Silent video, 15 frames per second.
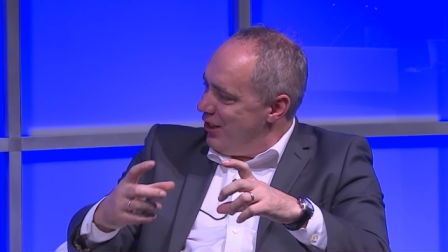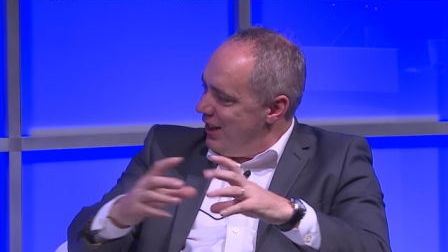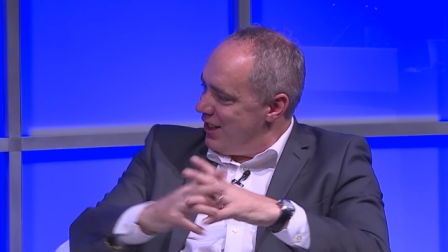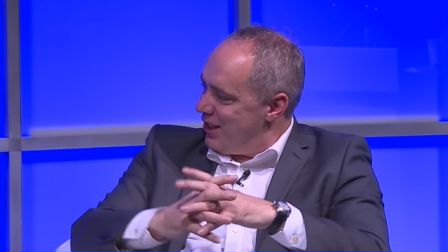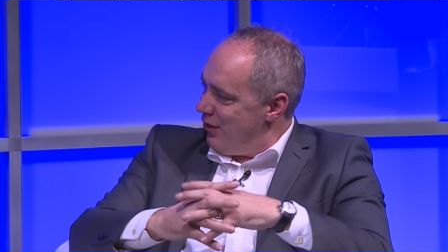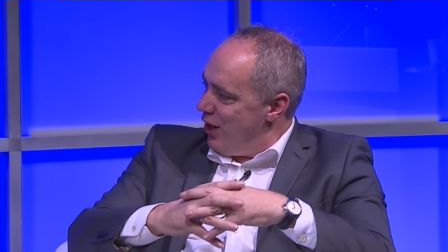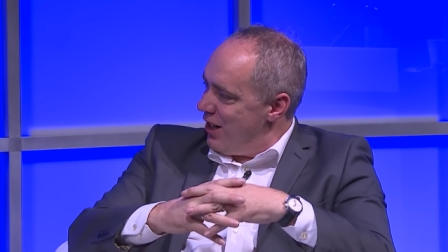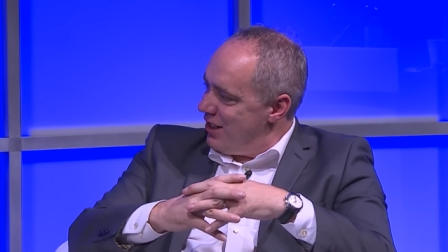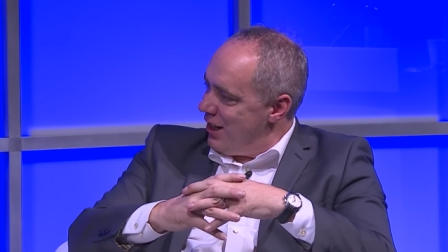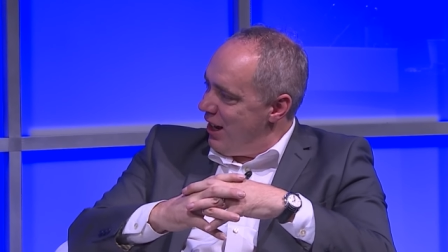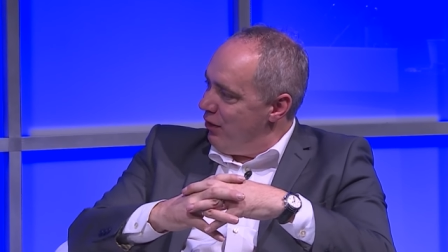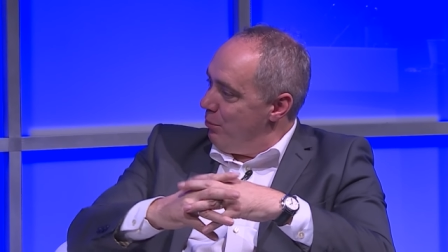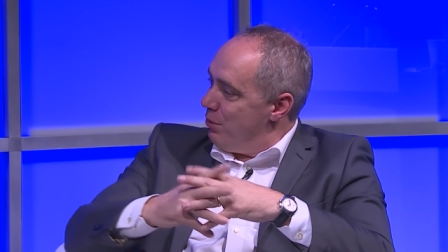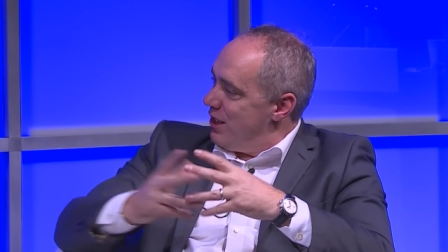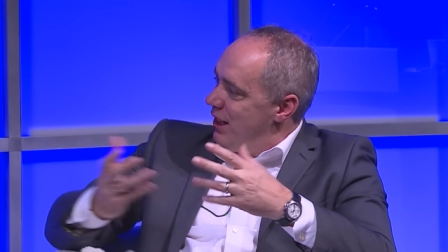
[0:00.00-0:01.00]
these devices are
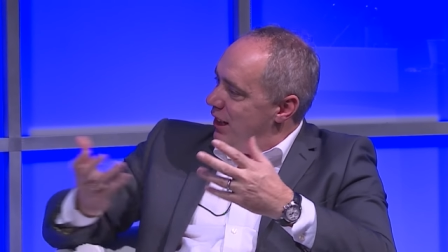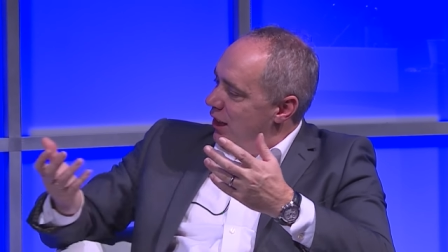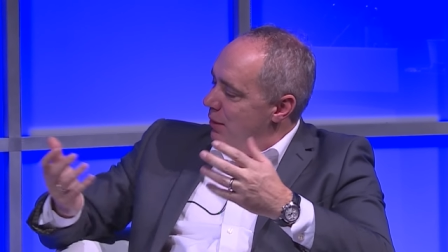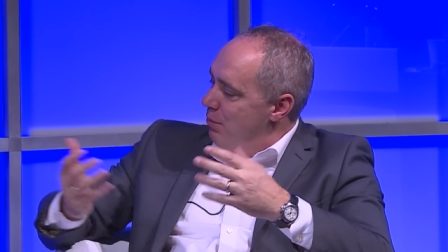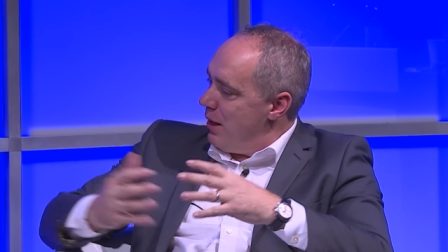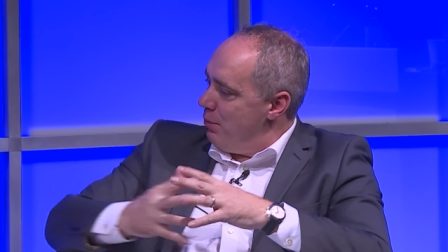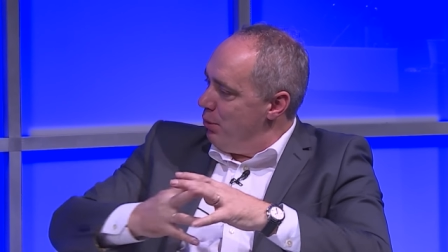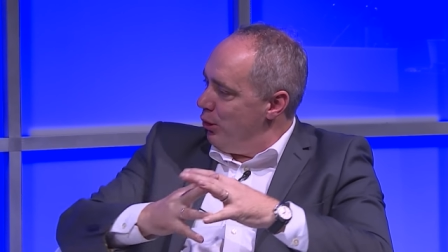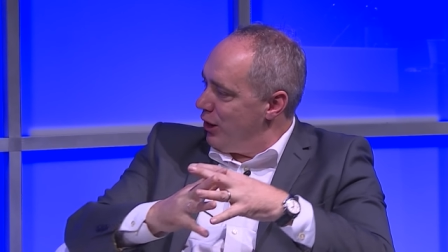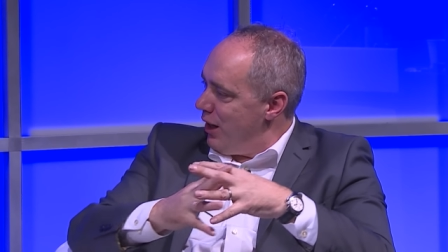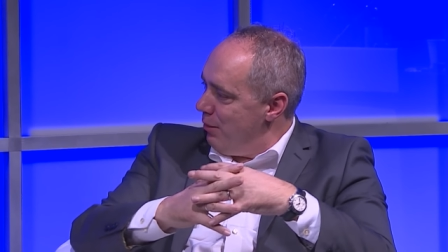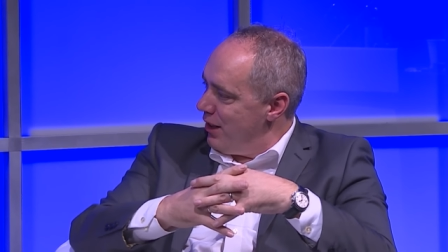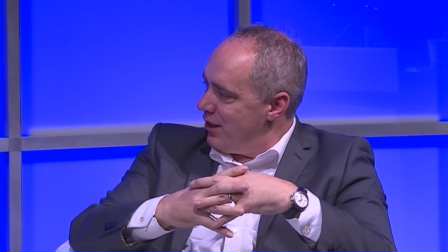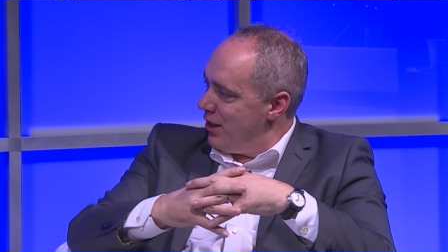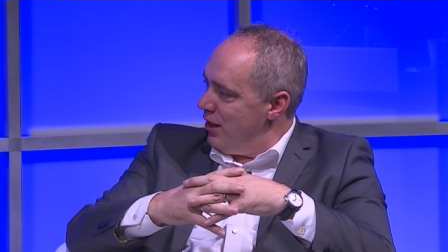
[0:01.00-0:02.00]
having, particularly people
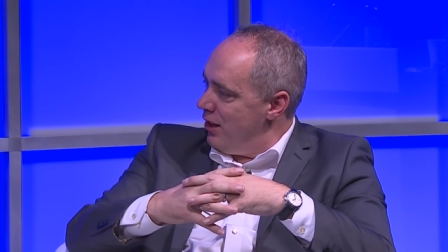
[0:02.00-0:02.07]
coming yeah.